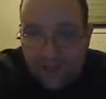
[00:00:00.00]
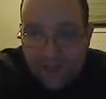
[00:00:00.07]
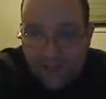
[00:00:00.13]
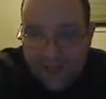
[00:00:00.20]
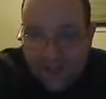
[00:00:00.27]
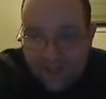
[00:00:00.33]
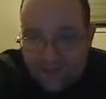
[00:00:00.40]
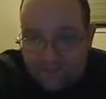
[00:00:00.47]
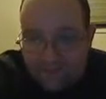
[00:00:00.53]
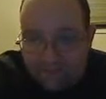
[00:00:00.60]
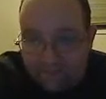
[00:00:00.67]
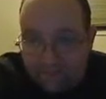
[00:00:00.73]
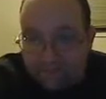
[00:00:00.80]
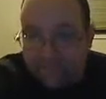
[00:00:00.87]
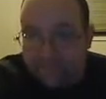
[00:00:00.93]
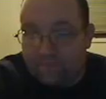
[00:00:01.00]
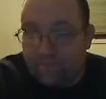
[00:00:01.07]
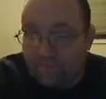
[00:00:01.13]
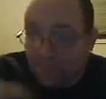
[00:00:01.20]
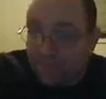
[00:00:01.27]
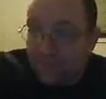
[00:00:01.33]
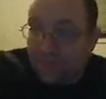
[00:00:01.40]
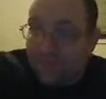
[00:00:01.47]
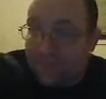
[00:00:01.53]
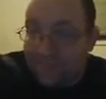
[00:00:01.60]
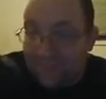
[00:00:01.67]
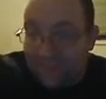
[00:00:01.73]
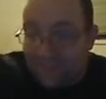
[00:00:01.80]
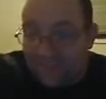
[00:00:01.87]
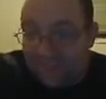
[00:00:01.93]
Hey guys,
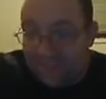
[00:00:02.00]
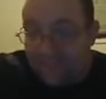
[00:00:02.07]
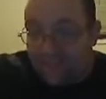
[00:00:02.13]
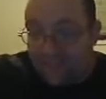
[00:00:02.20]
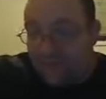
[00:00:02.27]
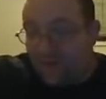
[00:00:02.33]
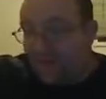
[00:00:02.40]
it is